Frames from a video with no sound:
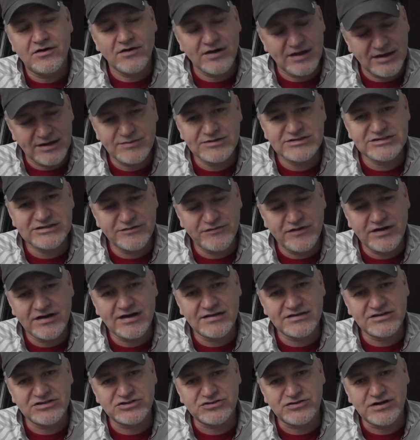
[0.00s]
Okay, let me see if I
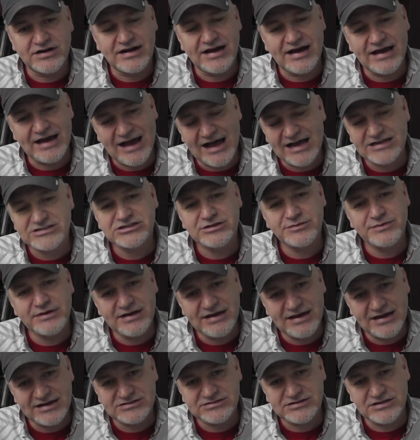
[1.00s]
got this straight. I asked to
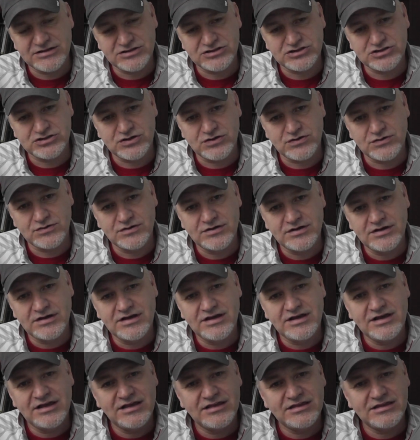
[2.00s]
be a guest on the show.
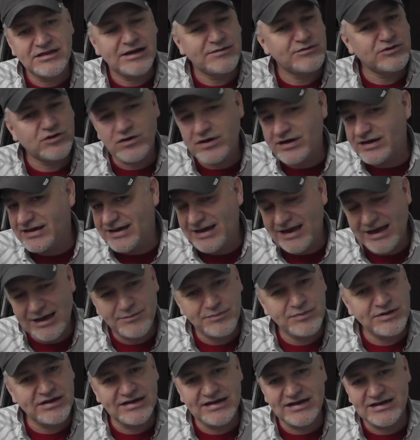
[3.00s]
Then I'm told I
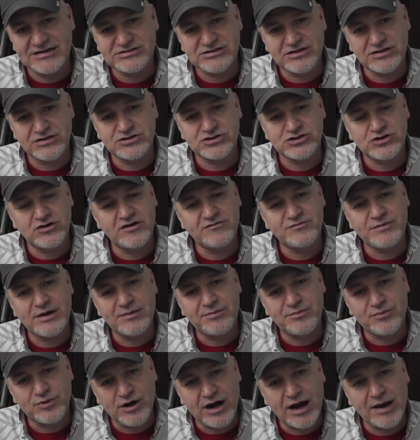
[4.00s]
can't be a guest on the show if
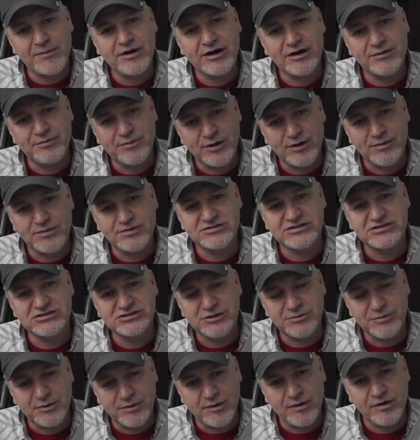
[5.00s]
my primary purpose
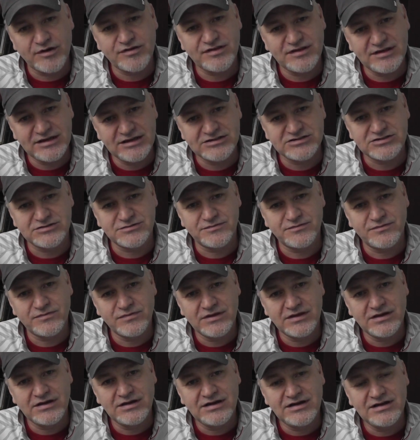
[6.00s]
is to promote
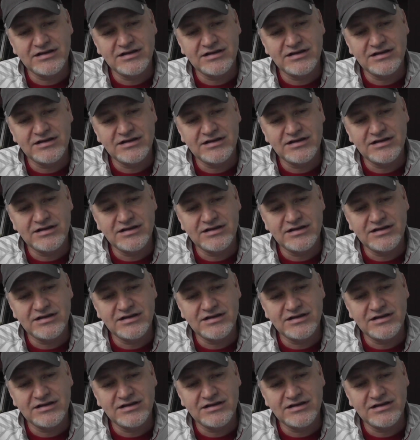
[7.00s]
theism.